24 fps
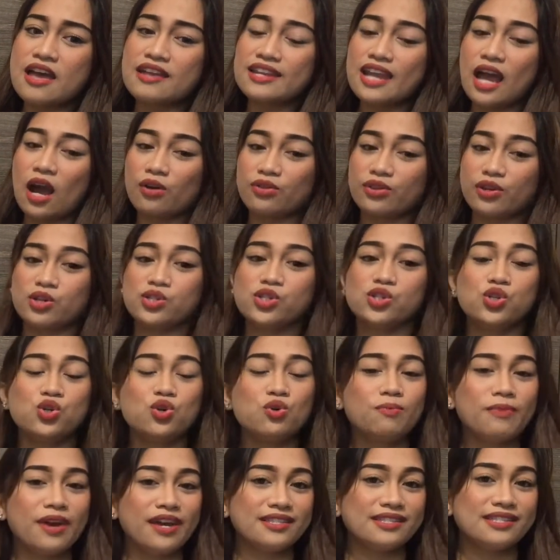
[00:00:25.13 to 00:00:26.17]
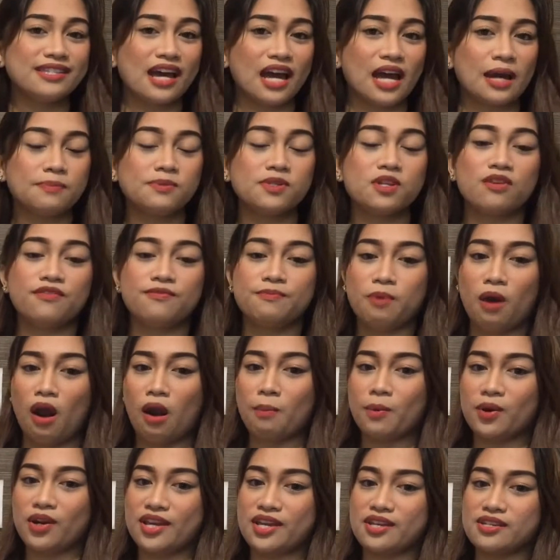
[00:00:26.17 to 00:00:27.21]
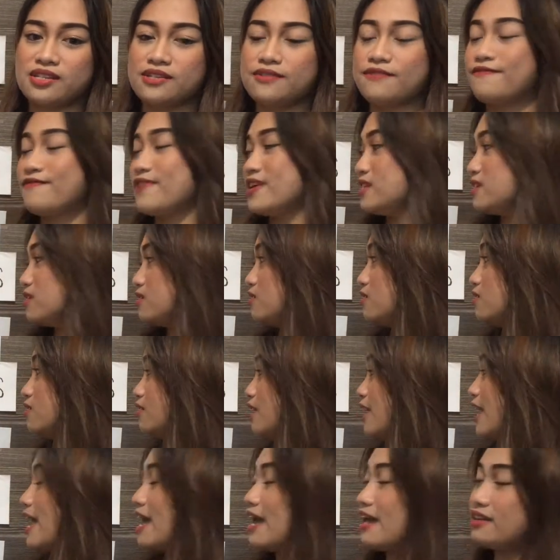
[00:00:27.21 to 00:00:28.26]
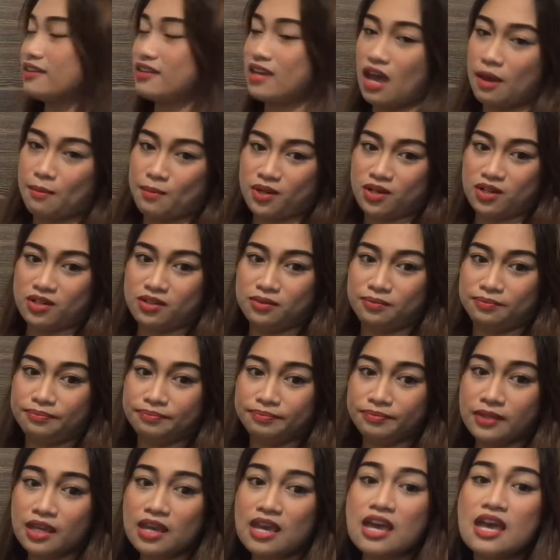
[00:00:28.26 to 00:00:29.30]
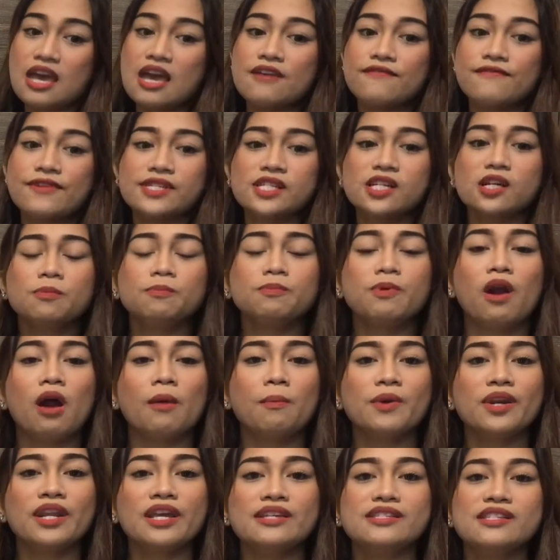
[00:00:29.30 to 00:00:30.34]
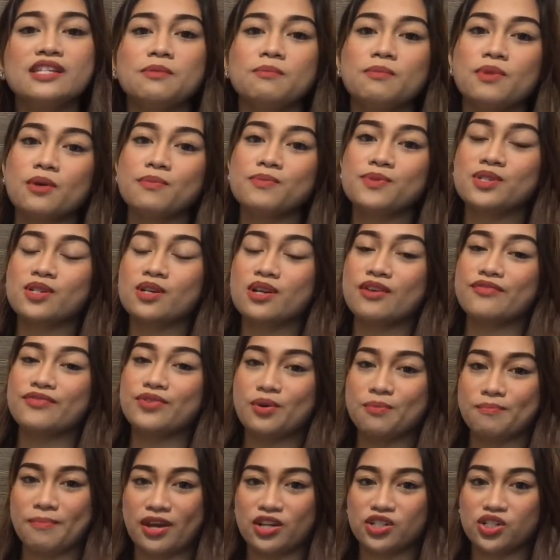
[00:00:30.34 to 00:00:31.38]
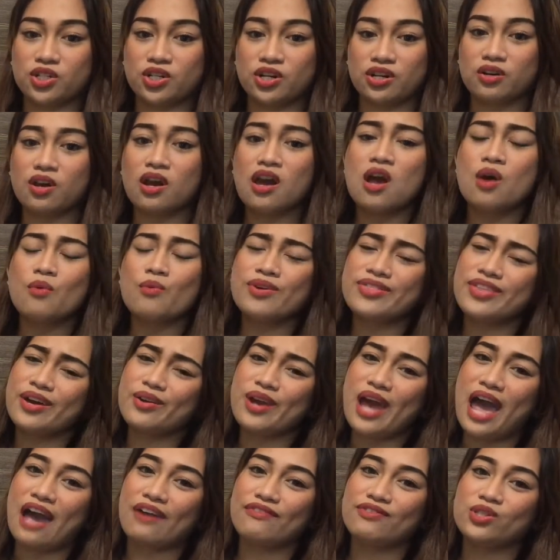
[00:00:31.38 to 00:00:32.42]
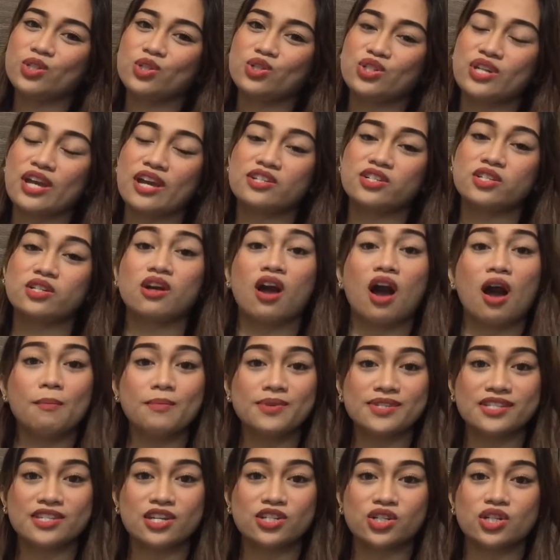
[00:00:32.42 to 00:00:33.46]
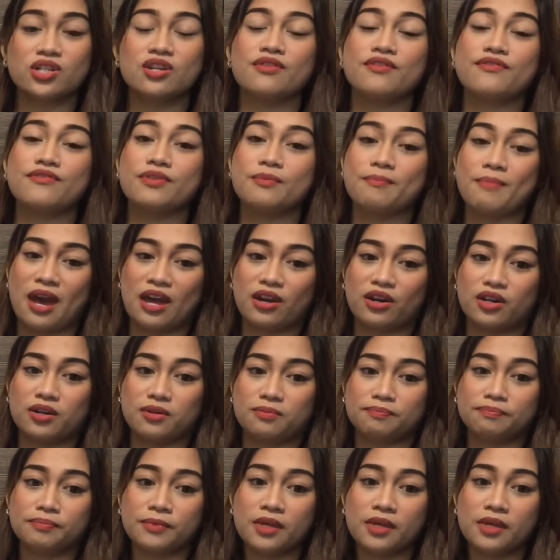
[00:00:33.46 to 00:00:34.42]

Now, there are two main types of properties, physical and chemical. Physical properties can be observed or measured without having to change the composition of the matter.